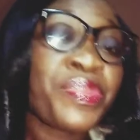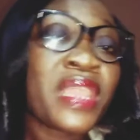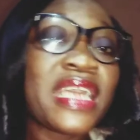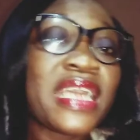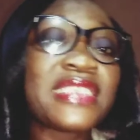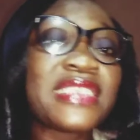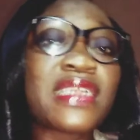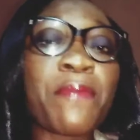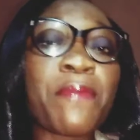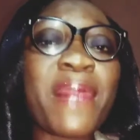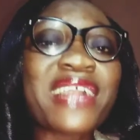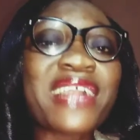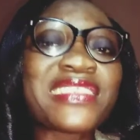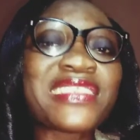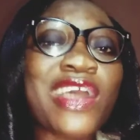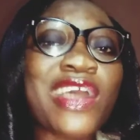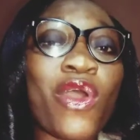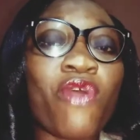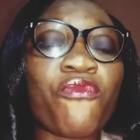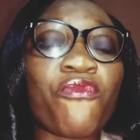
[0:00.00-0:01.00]
It's a
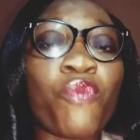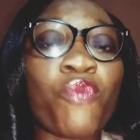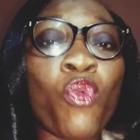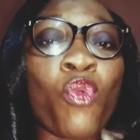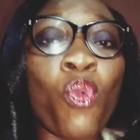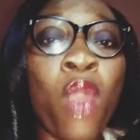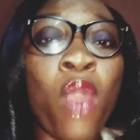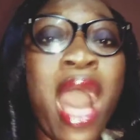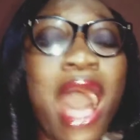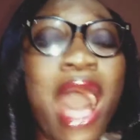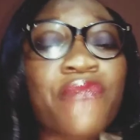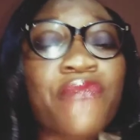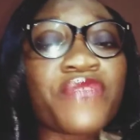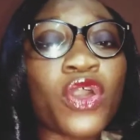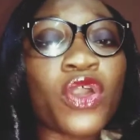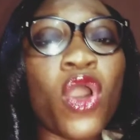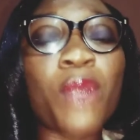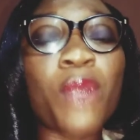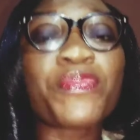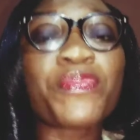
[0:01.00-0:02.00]
matter of how the
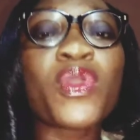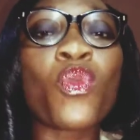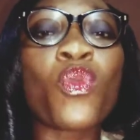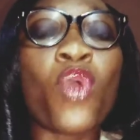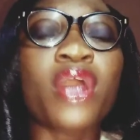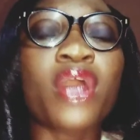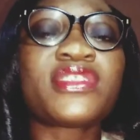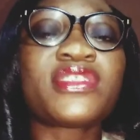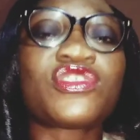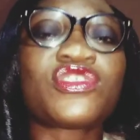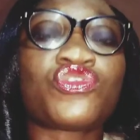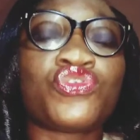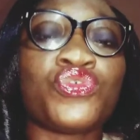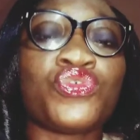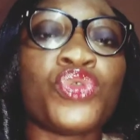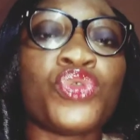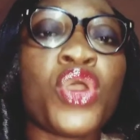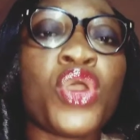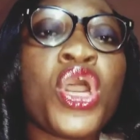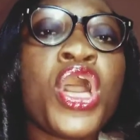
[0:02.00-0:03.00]
company wants
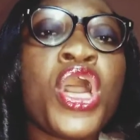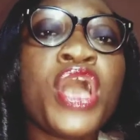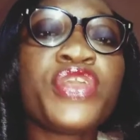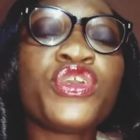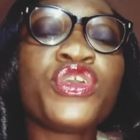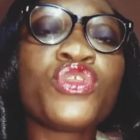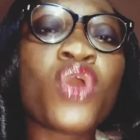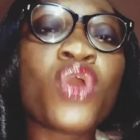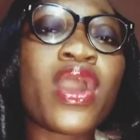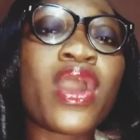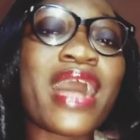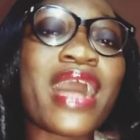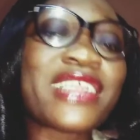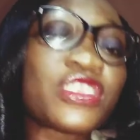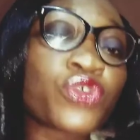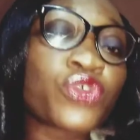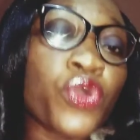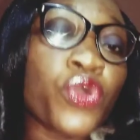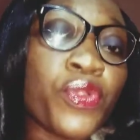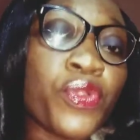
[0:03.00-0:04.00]
to,
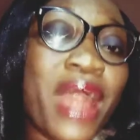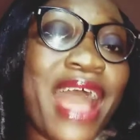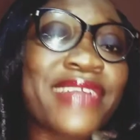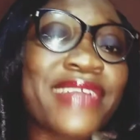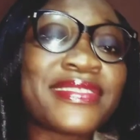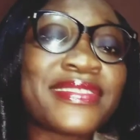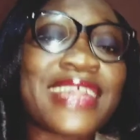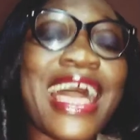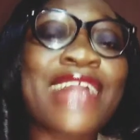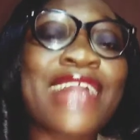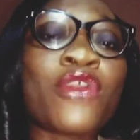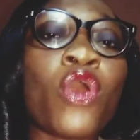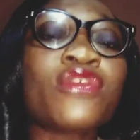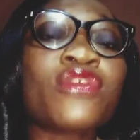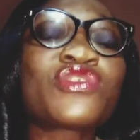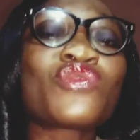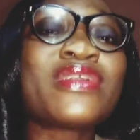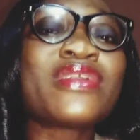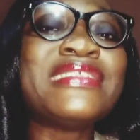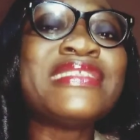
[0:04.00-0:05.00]
categorize and
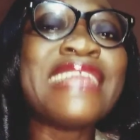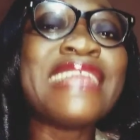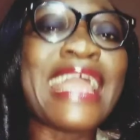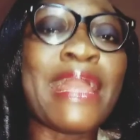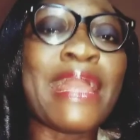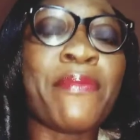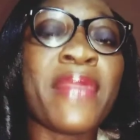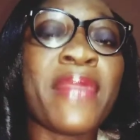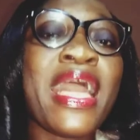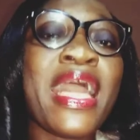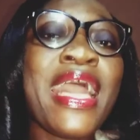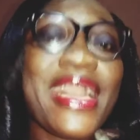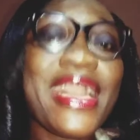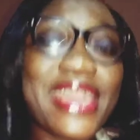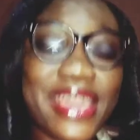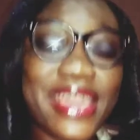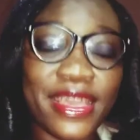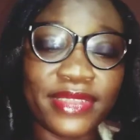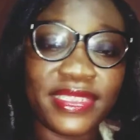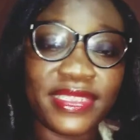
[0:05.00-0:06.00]
also name
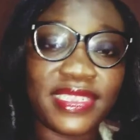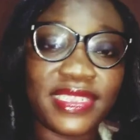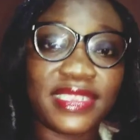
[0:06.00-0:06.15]
its